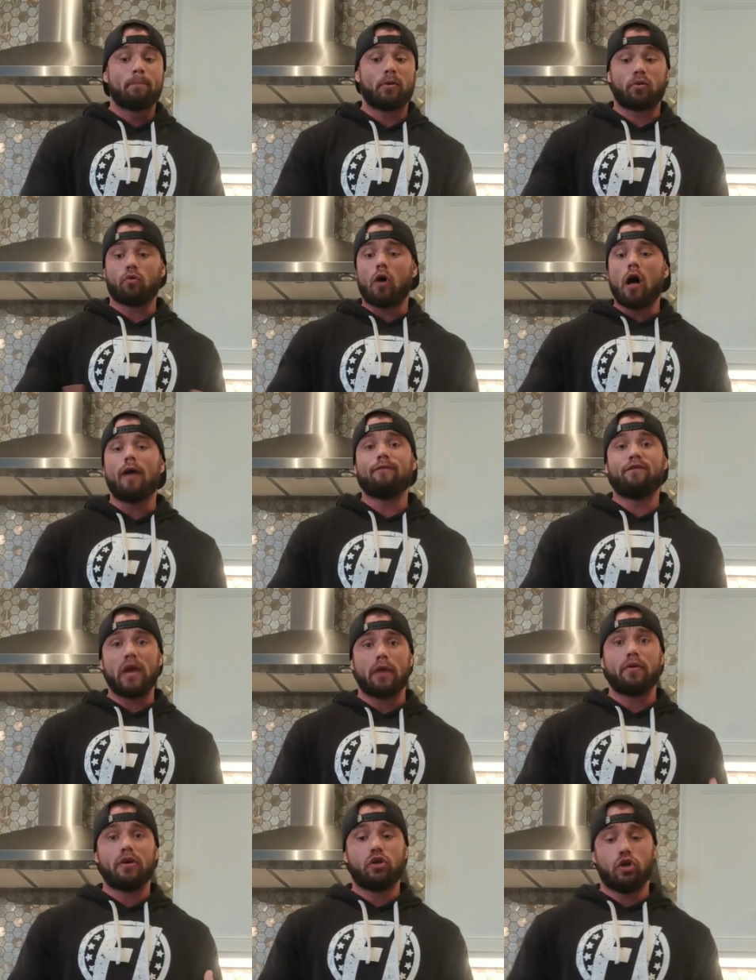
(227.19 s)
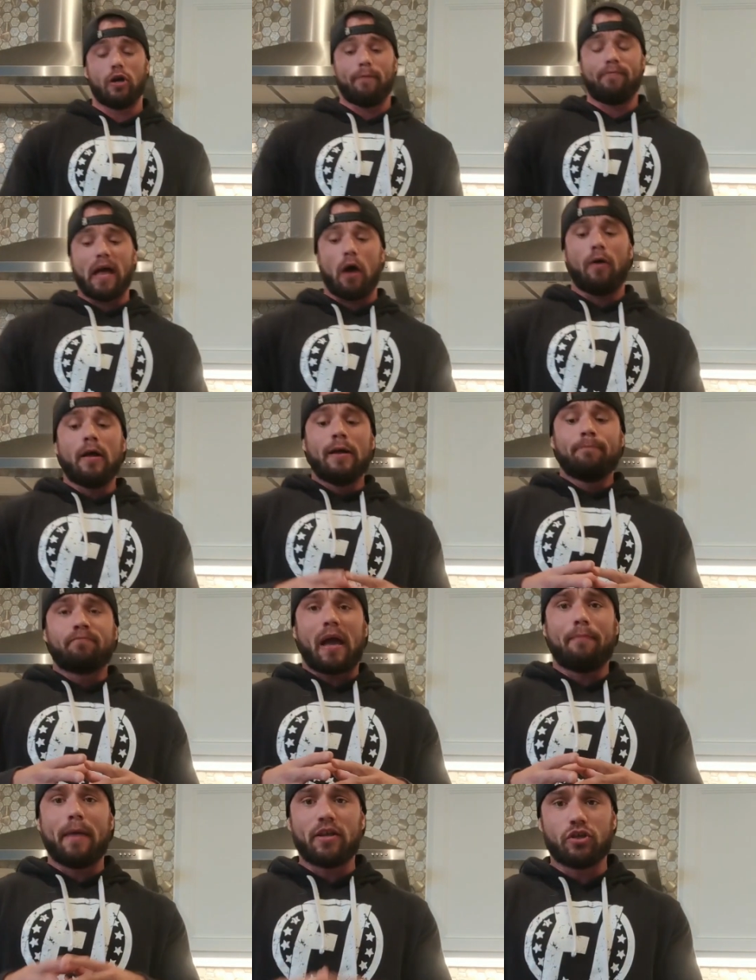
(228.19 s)
but they're all very good. Now,
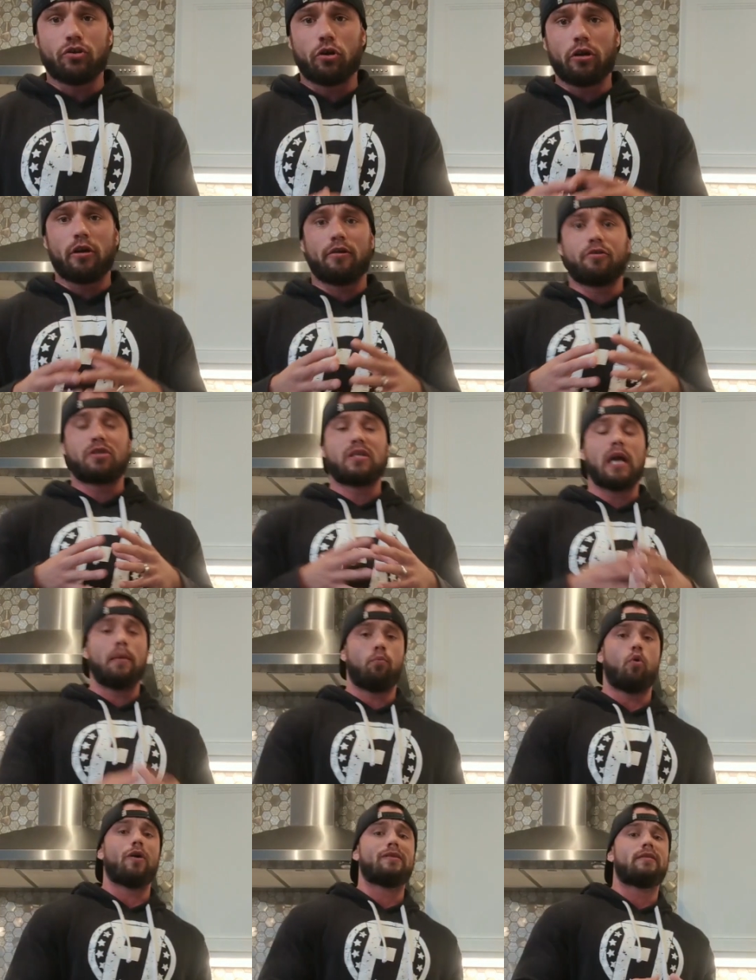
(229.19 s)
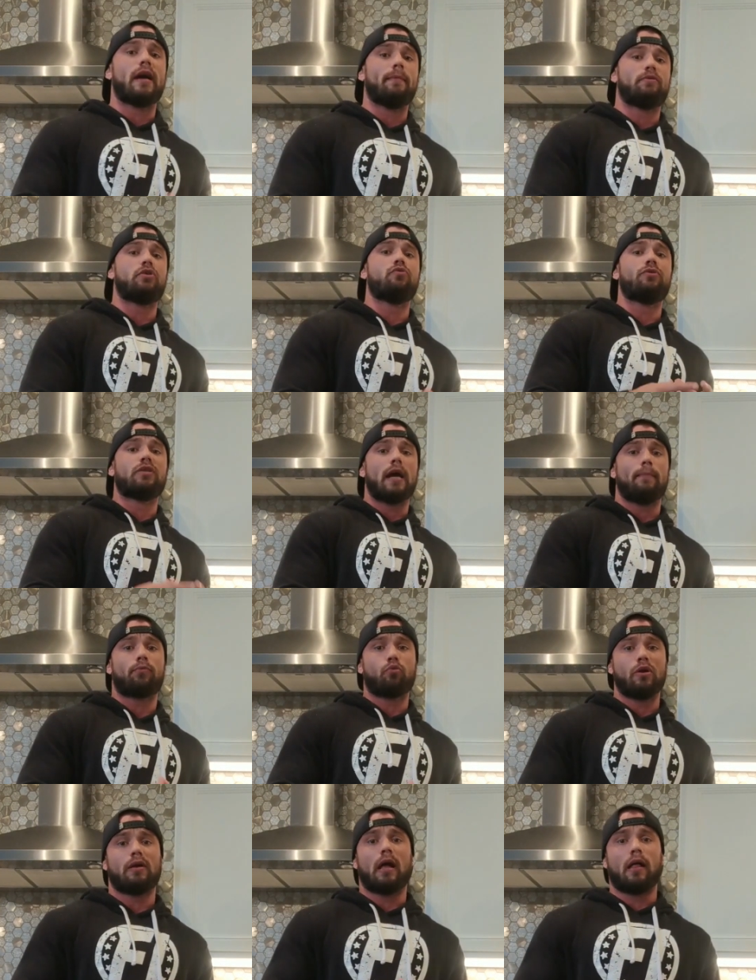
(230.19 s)
I mentioned earlier, there's type 1, type 2, and
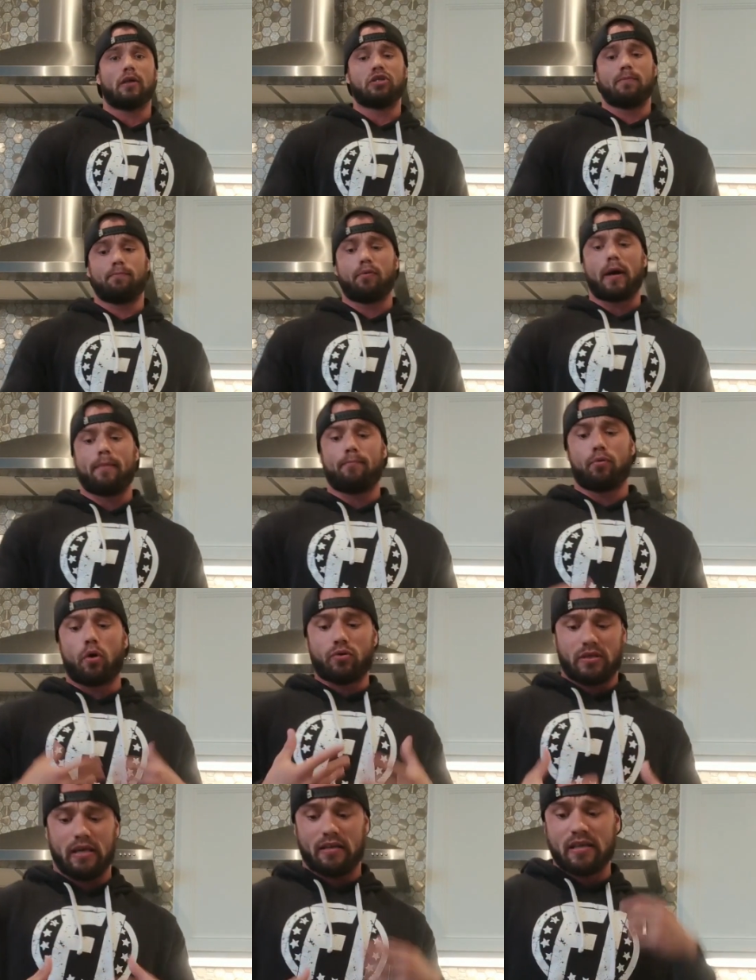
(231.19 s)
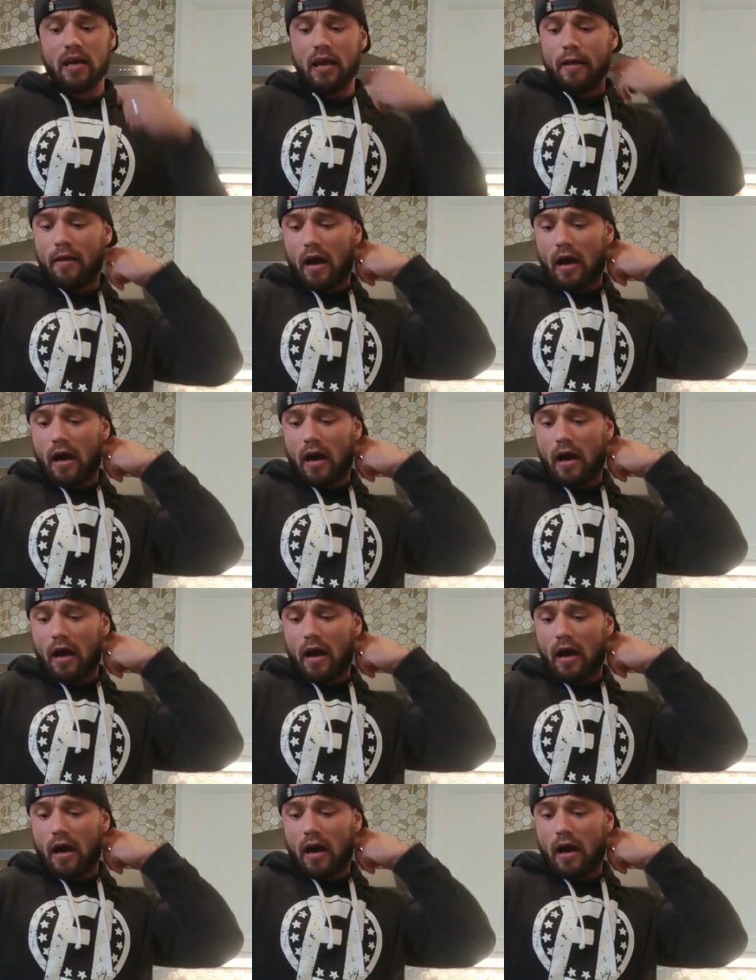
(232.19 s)
type 3 collagen proteins.